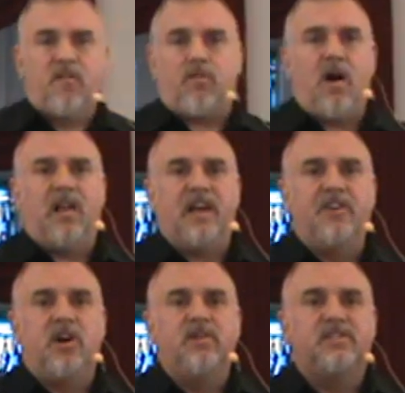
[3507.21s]
For all
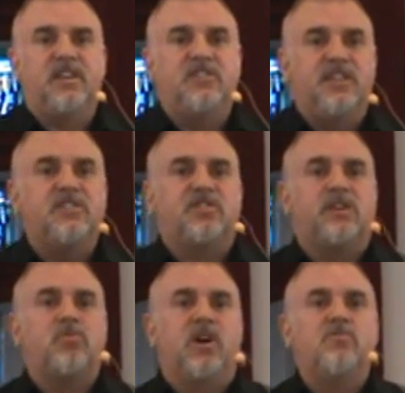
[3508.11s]
I know, he's in a ditch
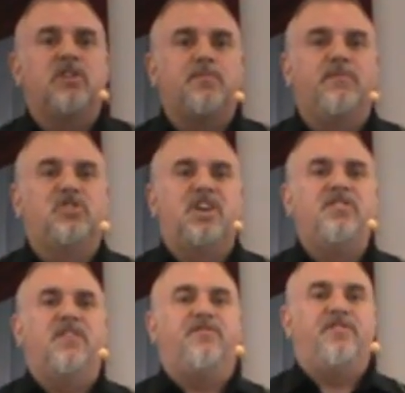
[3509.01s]
somewhere in Richmond,
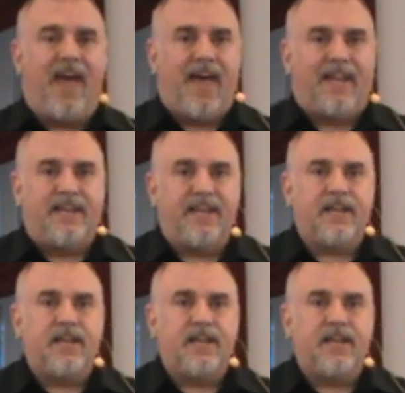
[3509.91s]
Virginia, dead.